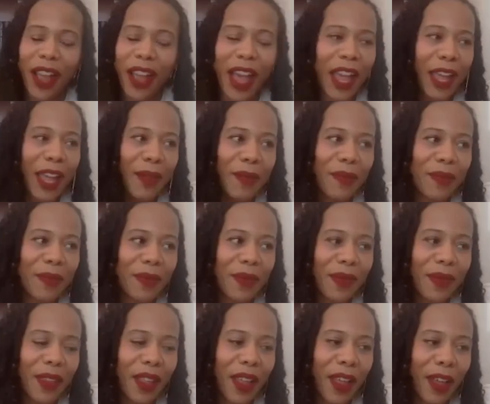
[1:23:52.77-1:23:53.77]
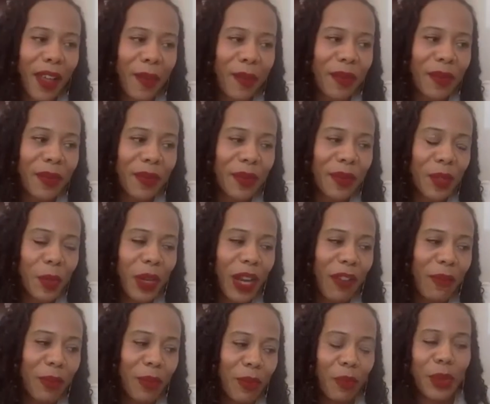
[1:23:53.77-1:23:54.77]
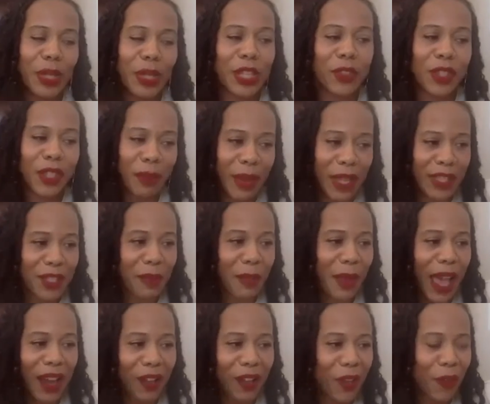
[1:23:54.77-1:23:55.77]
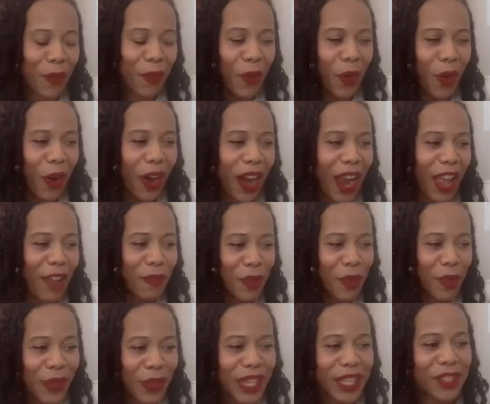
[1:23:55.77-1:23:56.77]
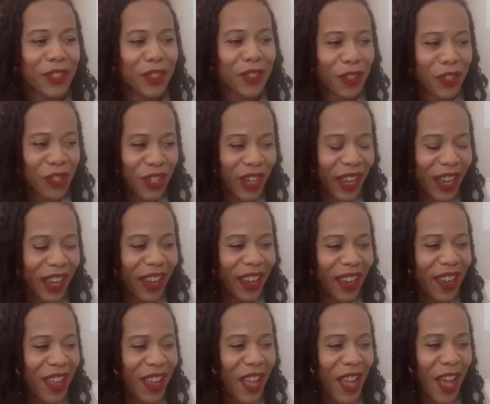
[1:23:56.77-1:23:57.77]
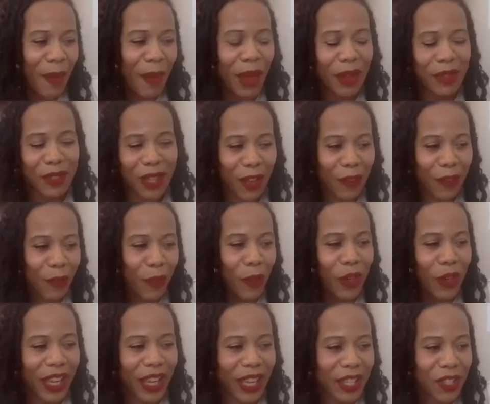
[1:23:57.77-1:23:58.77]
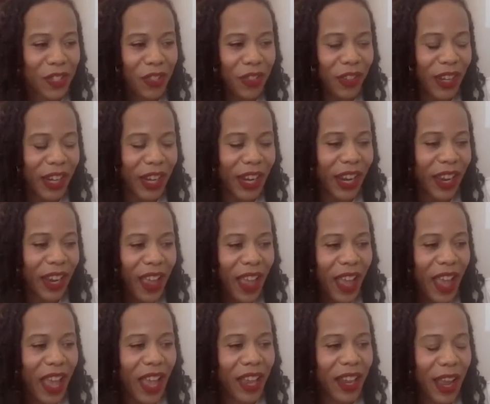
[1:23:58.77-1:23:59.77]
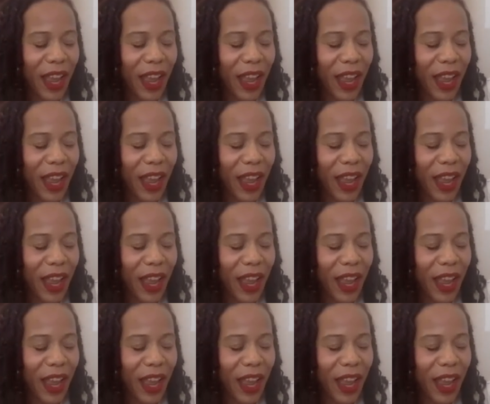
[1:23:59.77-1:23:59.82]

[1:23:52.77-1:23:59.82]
it's what I've been using my sabbatical for. I've been researching about South Florida history, and